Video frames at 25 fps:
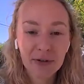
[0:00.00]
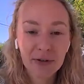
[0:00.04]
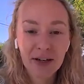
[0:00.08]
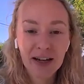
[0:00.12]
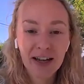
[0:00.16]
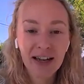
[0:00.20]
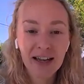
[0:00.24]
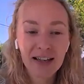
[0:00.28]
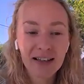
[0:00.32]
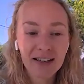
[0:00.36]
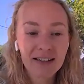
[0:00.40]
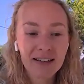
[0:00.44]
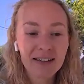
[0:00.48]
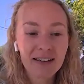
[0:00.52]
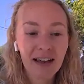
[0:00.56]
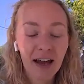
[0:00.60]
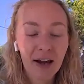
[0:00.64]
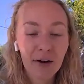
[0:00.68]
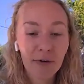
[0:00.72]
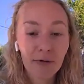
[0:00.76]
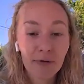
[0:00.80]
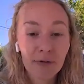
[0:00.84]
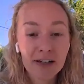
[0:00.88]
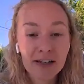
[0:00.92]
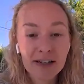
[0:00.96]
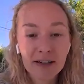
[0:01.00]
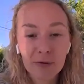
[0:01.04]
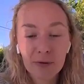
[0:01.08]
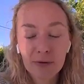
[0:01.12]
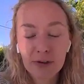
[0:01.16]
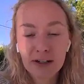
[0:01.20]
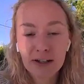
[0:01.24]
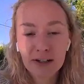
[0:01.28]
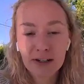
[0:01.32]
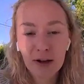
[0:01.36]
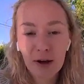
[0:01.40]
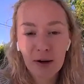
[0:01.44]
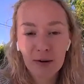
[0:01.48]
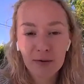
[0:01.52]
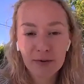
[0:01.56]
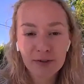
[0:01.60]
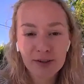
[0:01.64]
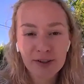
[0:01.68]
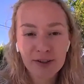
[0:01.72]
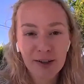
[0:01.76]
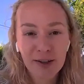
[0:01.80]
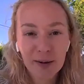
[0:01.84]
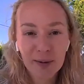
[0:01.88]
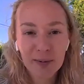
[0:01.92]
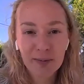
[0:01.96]
And I really, really loved
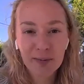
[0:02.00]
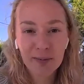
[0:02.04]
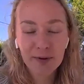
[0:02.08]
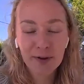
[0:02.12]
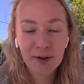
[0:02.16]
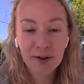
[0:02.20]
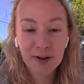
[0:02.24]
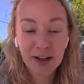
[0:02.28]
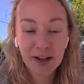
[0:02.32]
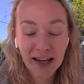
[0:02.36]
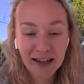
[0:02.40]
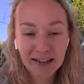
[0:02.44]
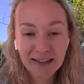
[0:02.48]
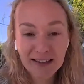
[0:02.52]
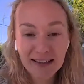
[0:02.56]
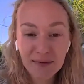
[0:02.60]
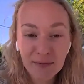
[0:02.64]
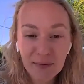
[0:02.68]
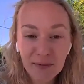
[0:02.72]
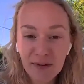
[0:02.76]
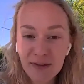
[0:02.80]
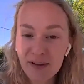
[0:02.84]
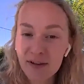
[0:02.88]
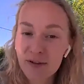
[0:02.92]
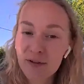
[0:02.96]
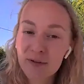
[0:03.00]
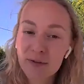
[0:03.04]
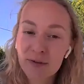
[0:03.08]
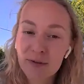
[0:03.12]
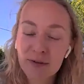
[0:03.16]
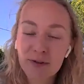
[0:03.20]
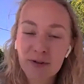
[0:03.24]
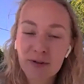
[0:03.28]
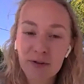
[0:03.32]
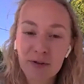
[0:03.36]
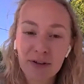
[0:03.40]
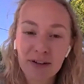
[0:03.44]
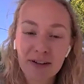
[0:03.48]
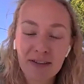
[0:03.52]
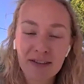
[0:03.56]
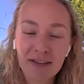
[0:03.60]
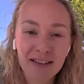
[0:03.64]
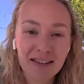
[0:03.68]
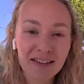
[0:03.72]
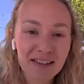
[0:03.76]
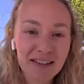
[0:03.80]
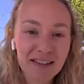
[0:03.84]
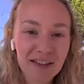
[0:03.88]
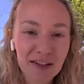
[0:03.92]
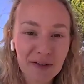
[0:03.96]
connecting with you during the
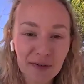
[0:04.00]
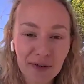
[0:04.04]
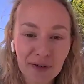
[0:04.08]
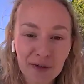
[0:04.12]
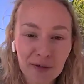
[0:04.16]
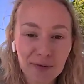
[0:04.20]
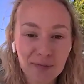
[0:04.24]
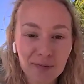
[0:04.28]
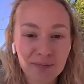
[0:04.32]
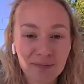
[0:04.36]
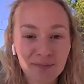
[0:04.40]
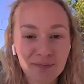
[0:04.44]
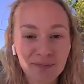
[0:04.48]
interview.